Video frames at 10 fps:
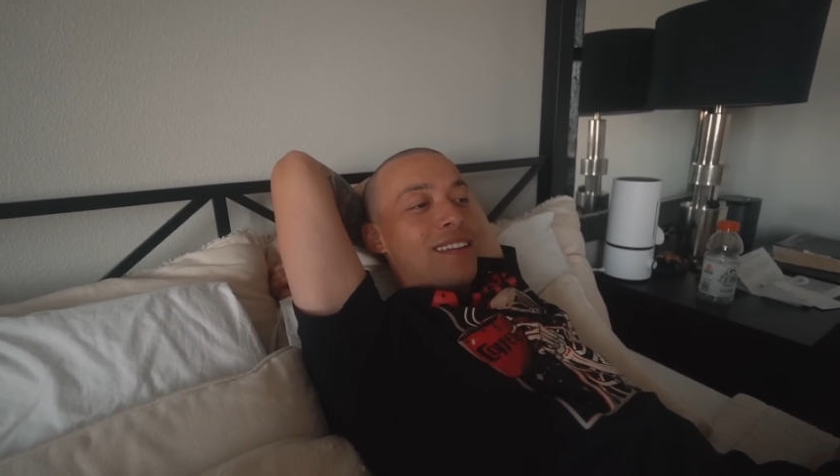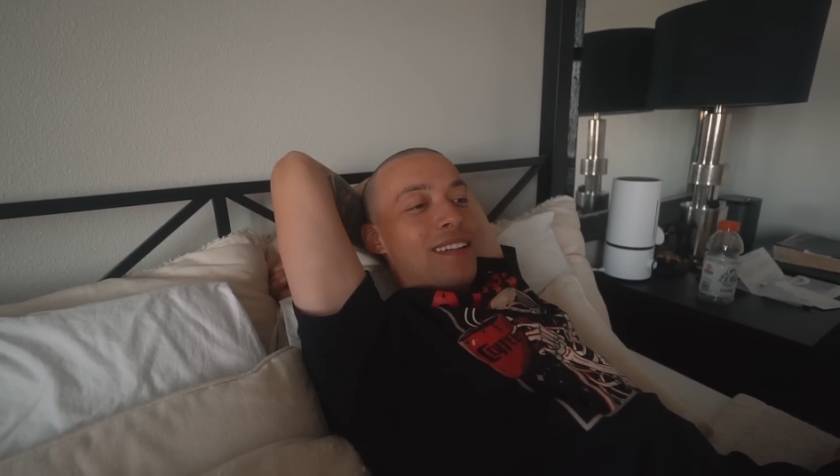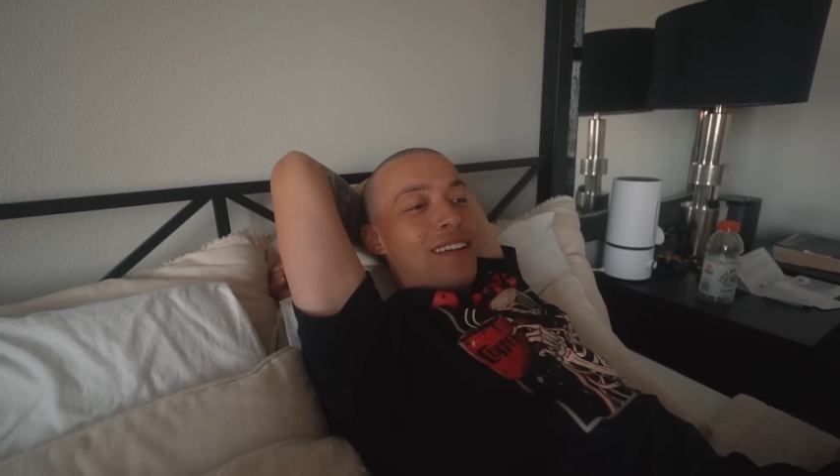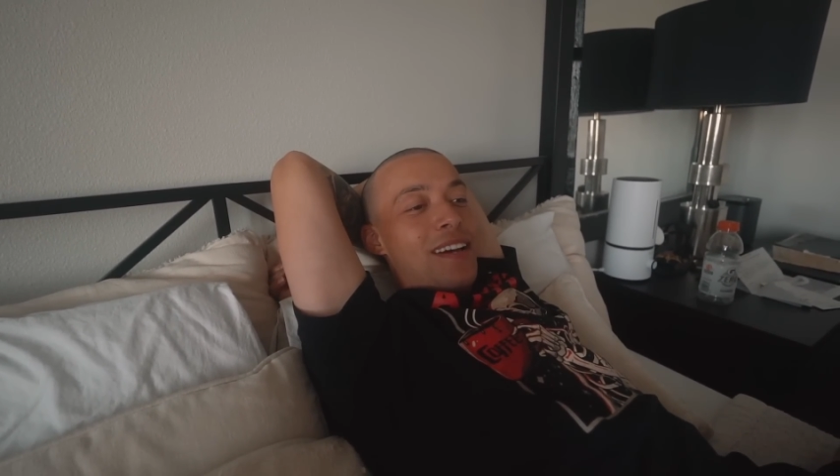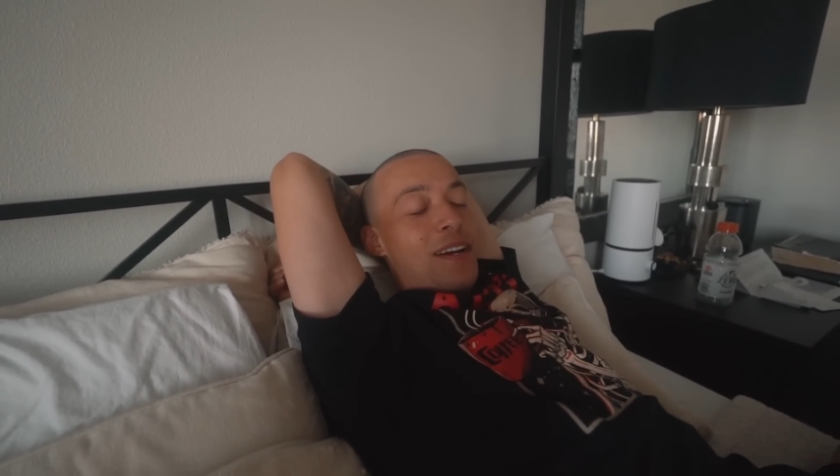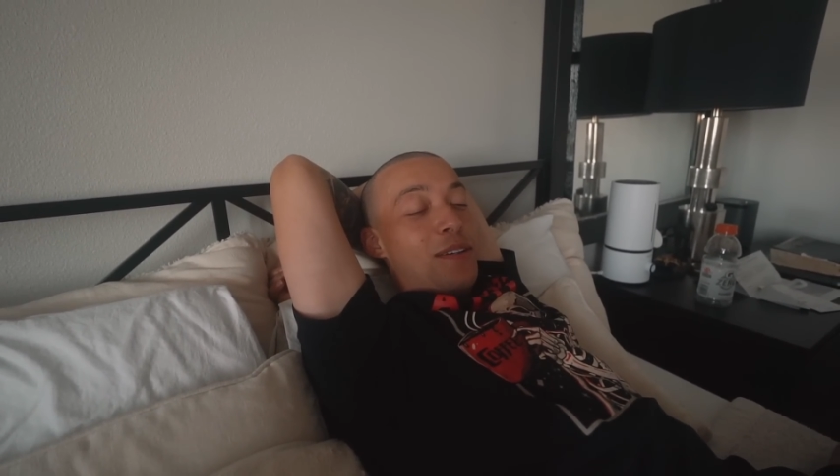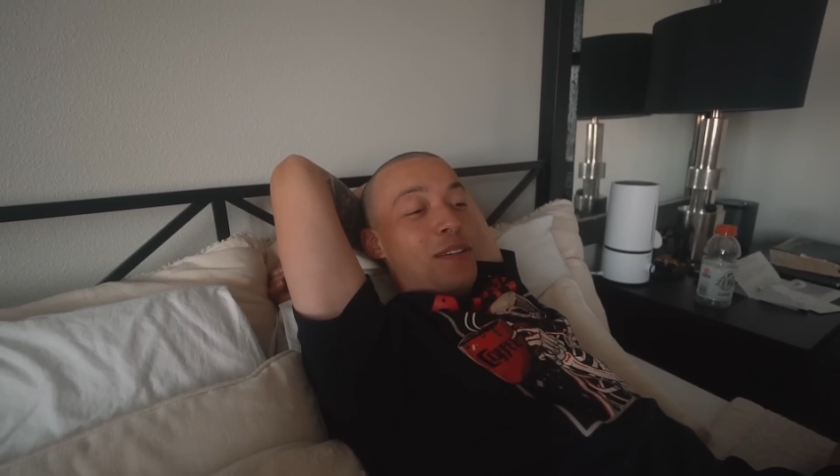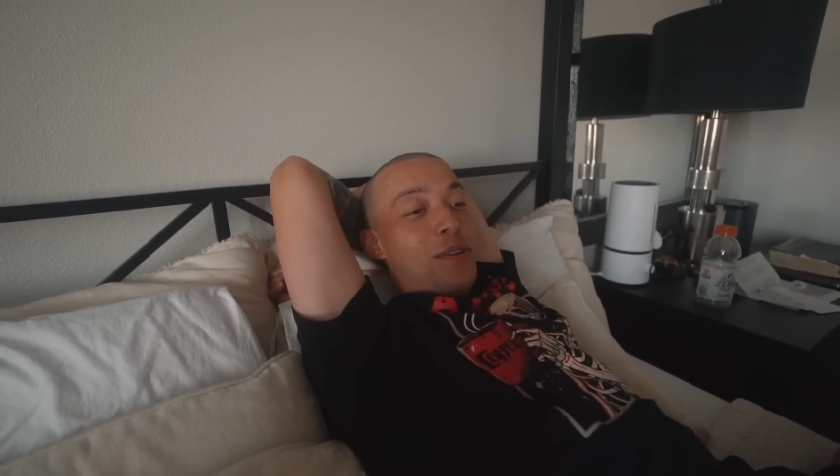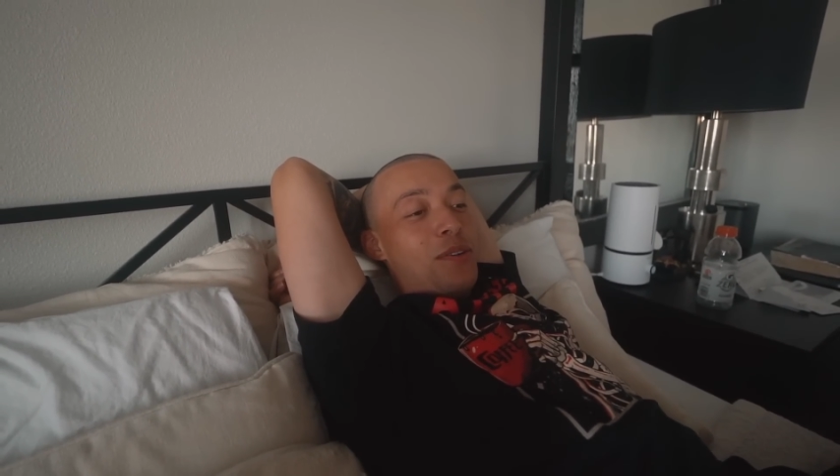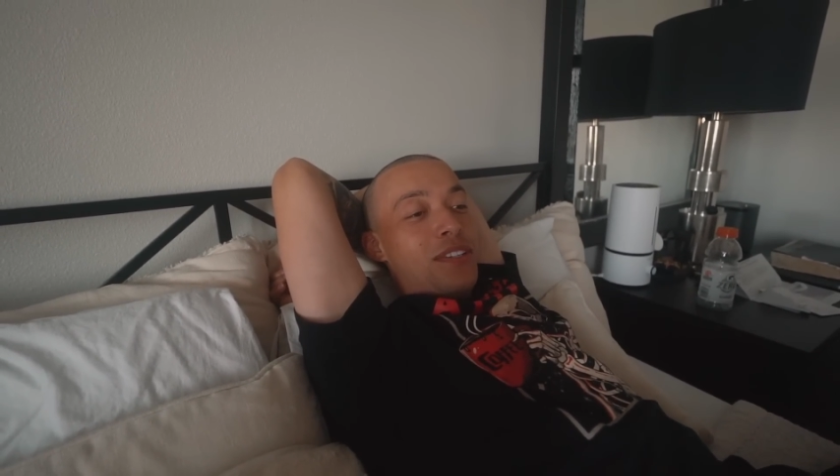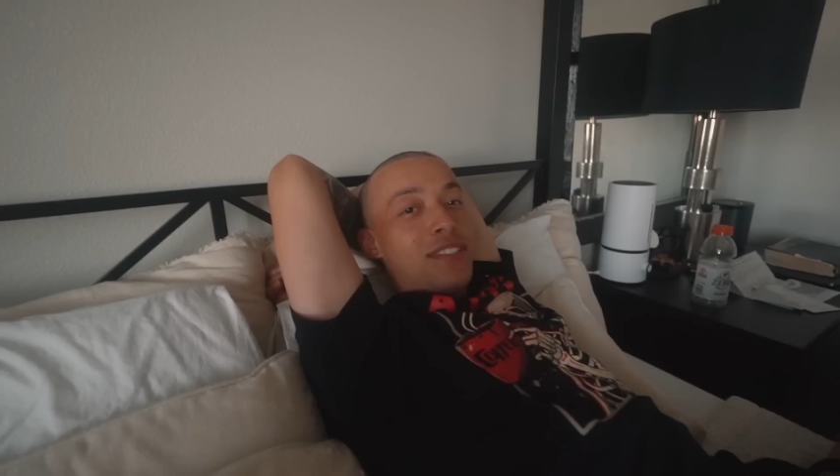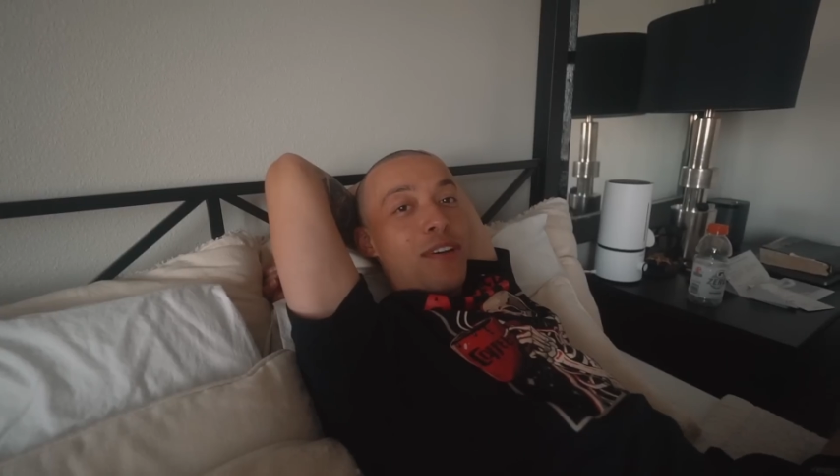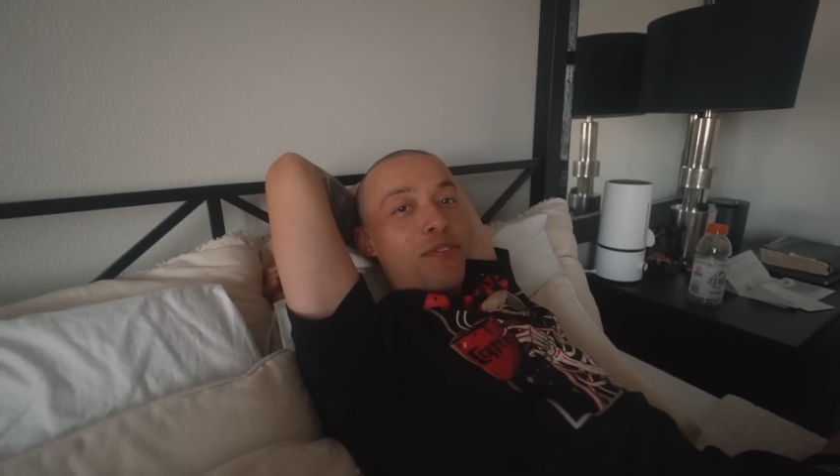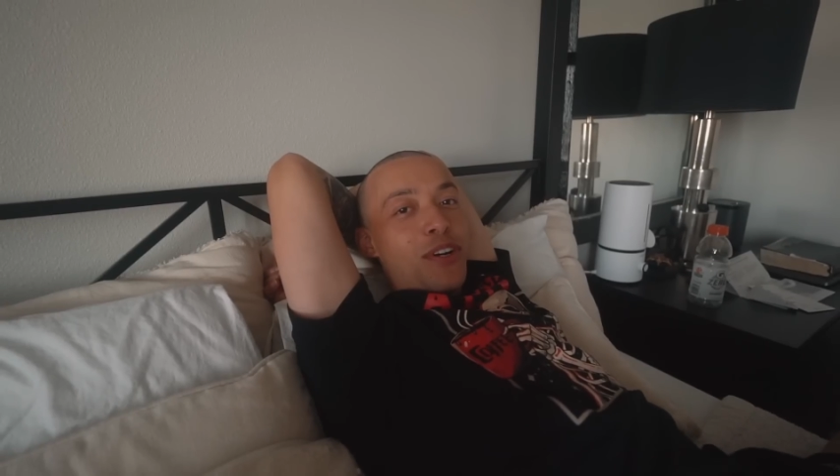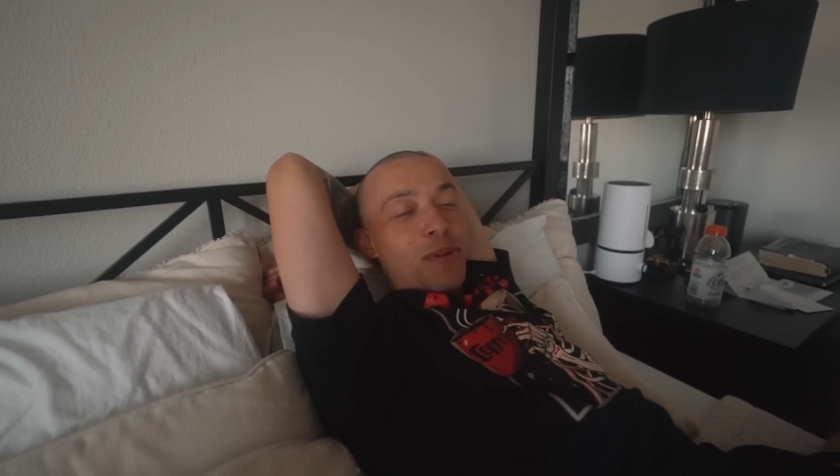and I literally
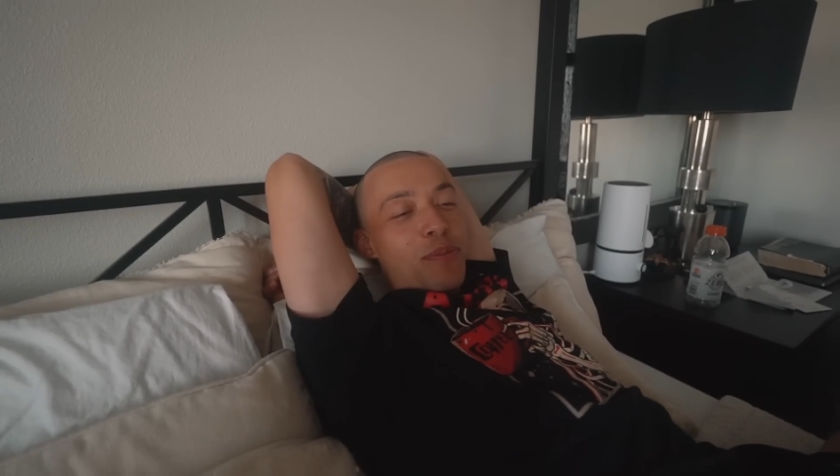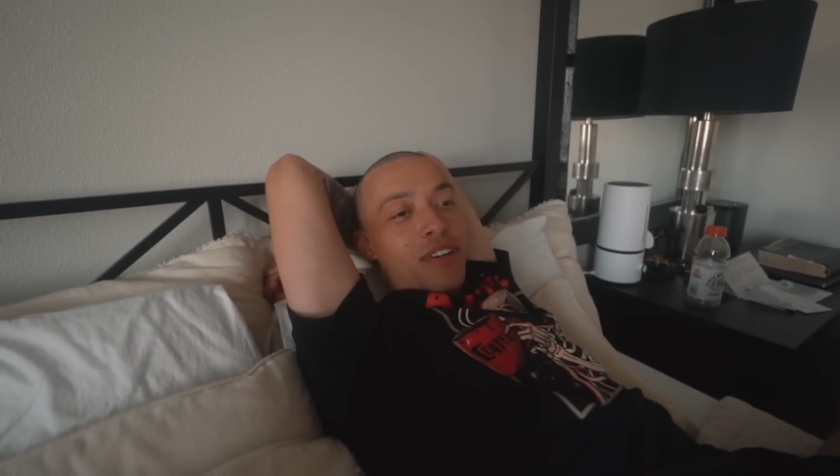suffered.